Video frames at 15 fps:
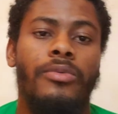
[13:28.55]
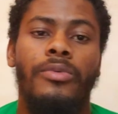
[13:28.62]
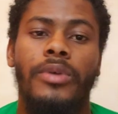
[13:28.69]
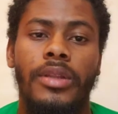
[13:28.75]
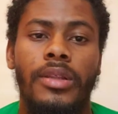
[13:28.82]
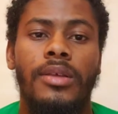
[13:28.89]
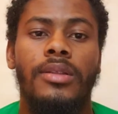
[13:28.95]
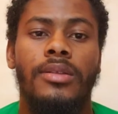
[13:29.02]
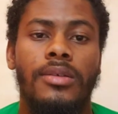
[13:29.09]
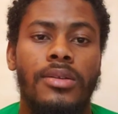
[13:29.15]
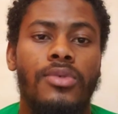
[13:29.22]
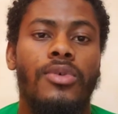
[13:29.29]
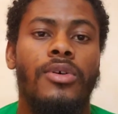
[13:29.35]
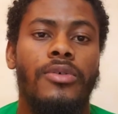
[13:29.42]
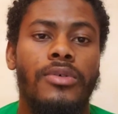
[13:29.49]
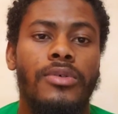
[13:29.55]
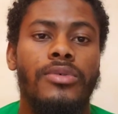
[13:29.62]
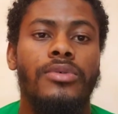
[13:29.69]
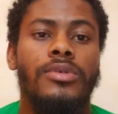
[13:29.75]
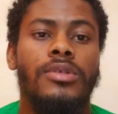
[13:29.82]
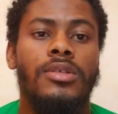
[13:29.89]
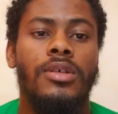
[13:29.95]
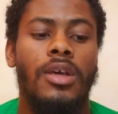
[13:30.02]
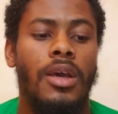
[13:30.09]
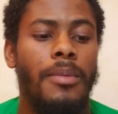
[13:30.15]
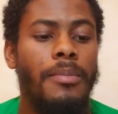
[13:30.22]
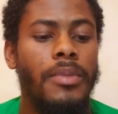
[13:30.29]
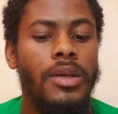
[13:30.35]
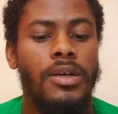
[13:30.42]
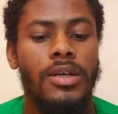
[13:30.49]
We need to know our goals,
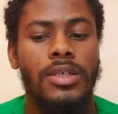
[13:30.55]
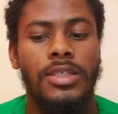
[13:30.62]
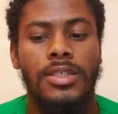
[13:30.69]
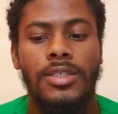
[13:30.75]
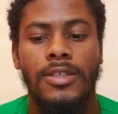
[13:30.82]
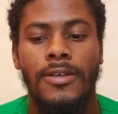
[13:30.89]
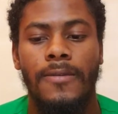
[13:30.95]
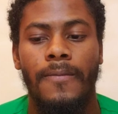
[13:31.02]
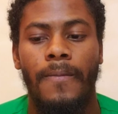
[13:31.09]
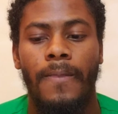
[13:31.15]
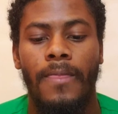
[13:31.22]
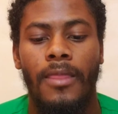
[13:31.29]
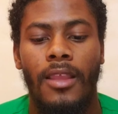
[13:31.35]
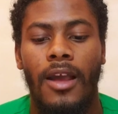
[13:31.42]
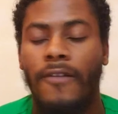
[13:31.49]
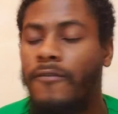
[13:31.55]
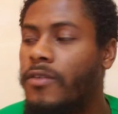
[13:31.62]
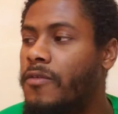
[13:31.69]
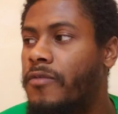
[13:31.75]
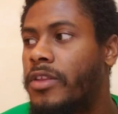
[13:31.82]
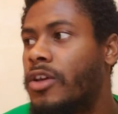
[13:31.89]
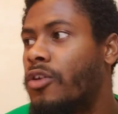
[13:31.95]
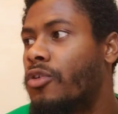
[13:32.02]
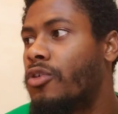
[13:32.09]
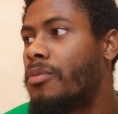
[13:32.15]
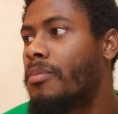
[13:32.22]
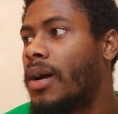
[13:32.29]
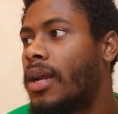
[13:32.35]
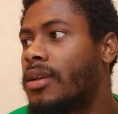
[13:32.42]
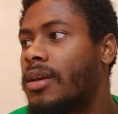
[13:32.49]
because a 50-year-old
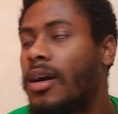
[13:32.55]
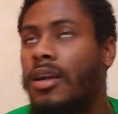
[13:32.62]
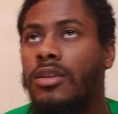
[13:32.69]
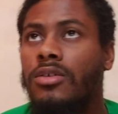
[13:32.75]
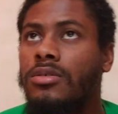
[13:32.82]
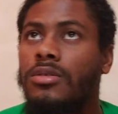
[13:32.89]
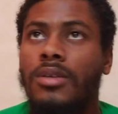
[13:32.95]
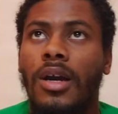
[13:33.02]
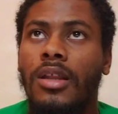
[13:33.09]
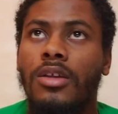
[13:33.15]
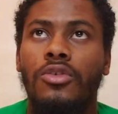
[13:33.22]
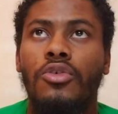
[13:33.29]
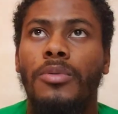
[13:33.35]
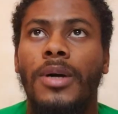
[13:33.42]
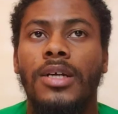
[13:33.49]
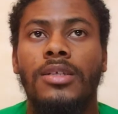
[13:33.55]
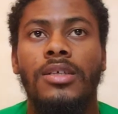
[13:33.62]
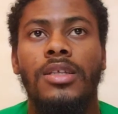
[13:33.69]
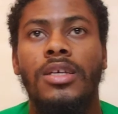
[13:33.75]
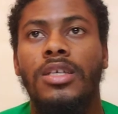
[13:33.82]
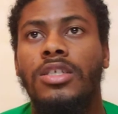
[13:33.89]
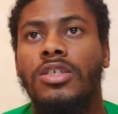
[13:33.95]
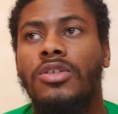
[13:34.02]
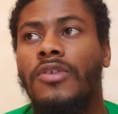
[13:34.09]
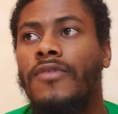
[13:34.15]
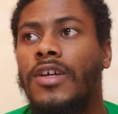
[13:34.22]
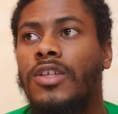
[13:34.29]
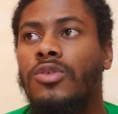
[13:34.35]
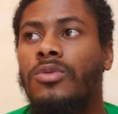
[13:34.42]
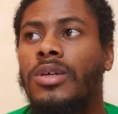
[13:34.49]
man cannot go back to the ages of
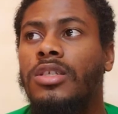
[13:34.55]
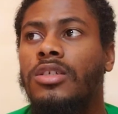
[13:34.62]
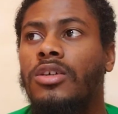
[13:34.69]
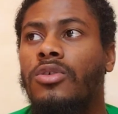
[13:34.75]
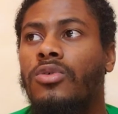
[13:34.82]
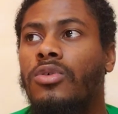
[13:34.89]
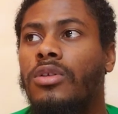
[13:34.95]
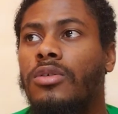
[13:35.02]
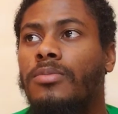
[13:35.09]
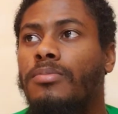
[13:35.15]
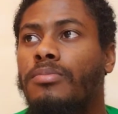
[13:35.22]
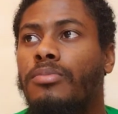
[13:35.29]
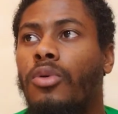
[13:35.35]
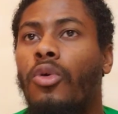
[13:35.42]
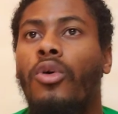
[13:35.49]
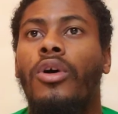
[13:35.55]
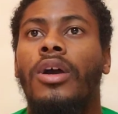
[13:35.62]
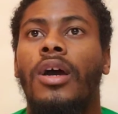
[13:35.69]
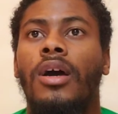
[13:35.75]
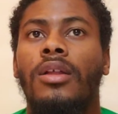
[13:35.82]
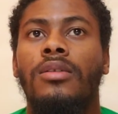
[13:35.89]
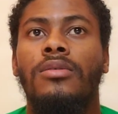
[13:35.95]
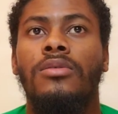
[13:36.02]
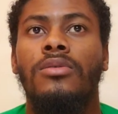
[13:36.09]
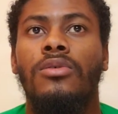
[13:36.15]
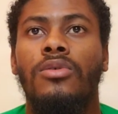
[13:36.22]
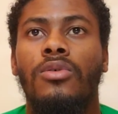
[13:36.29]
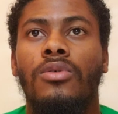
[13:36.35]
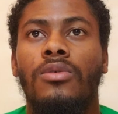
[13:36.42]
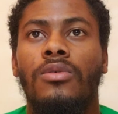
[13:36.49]
a 20-year-old boy
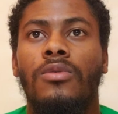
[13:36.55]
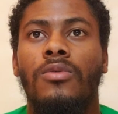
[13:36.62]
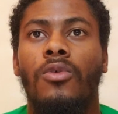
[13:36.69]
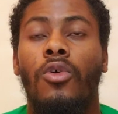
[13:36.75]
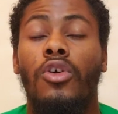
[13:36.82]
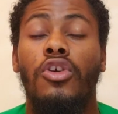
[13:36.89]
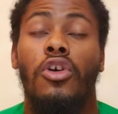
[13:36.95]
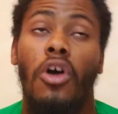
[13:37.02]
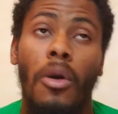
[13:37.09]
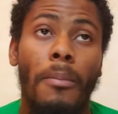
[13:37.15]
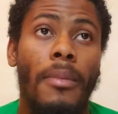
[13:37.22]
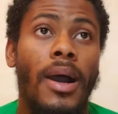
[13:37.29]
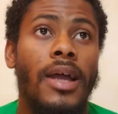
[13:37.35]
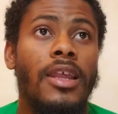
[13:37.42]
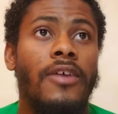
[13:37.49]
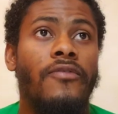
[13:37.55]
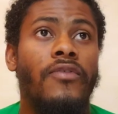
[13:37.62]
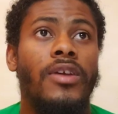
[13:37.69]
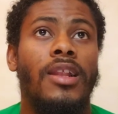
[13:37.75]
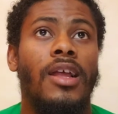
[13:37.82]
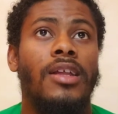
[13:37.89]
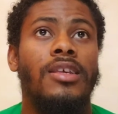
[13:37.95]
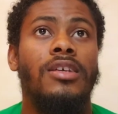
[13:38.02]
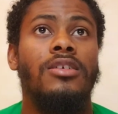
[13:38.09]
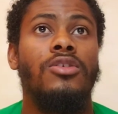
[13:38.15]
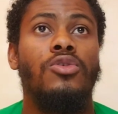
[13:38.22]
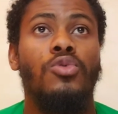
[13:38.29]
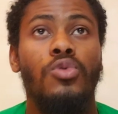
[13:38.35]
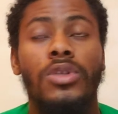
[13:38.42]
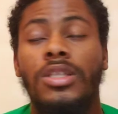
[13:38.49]
or young man and feel that he
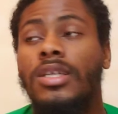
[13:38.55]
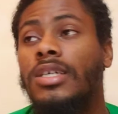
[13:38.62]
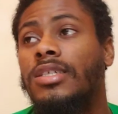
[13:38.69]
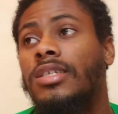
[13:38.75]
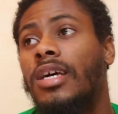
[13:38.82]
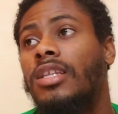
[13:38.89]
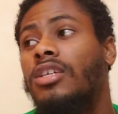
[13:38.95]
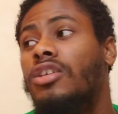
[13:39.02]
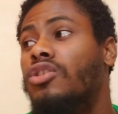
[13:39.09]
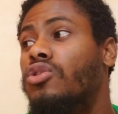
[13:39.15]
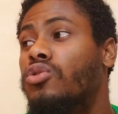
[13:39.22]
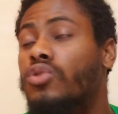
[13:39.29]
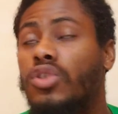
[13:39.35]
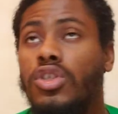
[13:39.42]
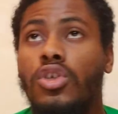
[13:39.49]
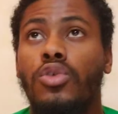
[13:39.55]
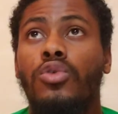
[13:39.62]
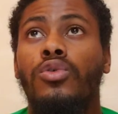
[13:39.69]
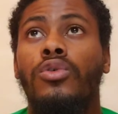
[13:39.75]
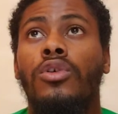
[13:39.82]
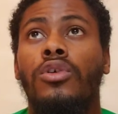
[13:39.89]
could do the things that he used to do.